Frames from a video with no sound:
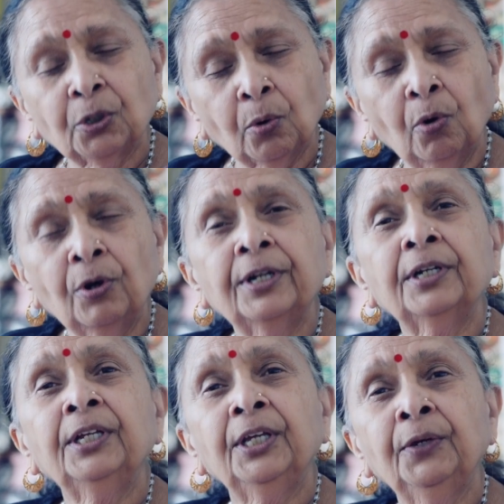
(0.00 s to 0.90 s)

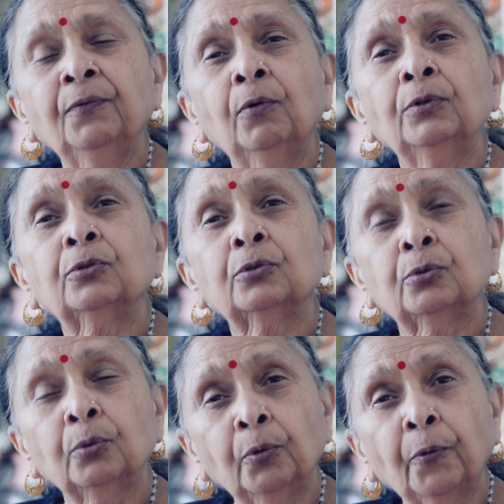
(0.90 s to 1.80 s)
Olden, he wants
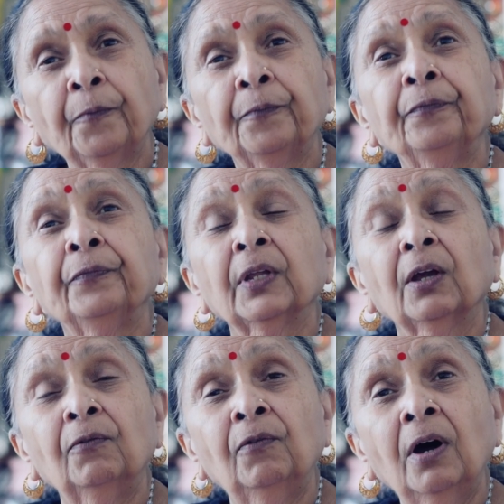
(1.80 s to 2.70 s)
to
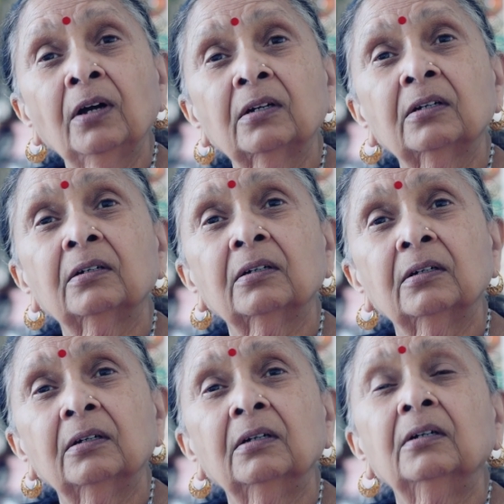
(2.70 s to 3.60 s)
work
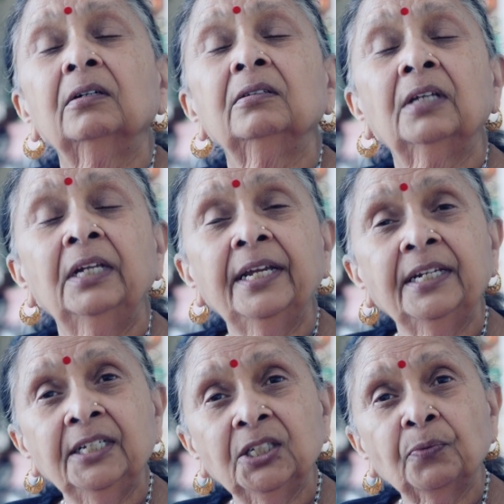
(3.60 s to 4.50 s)
the
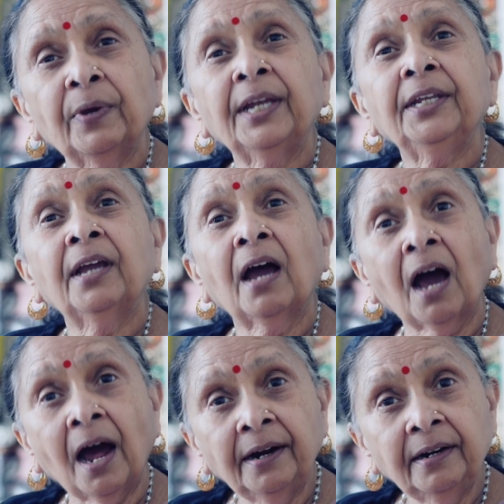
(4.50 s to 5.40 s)
ladies very
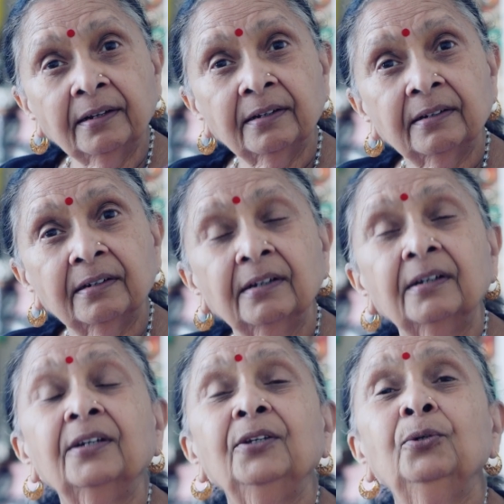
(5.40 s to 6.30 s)
hard.
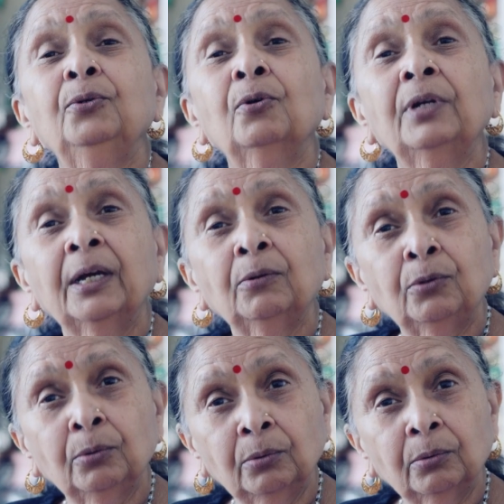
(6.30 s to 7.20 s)
You don't have
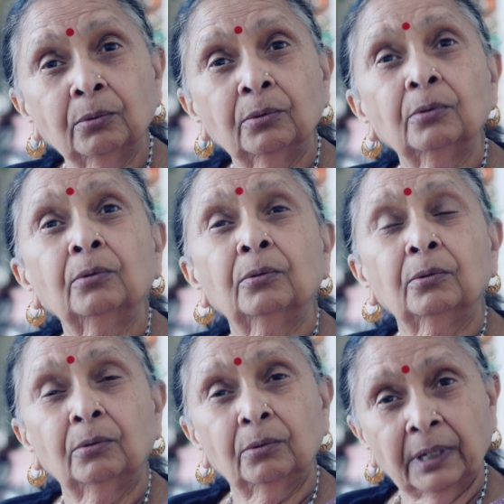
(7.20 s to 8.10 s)
to
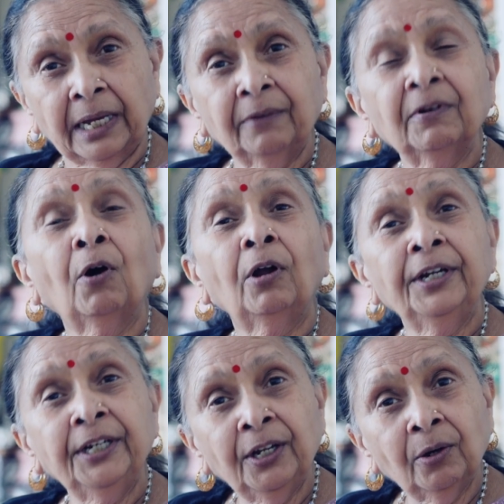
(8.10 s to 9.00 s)
have a
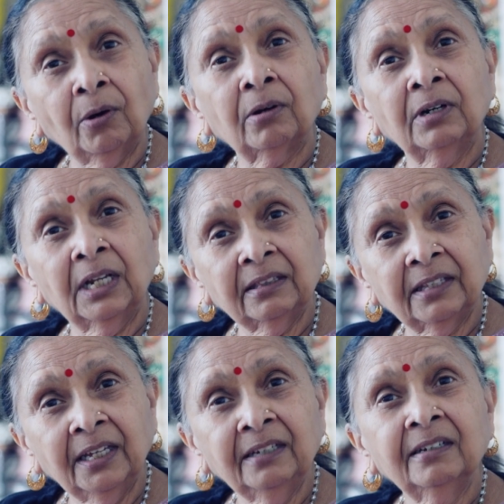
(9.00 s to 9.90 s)
holiday or
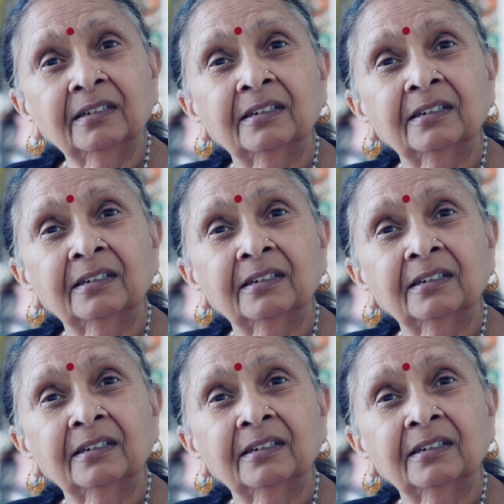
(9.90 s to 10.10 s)
nothing.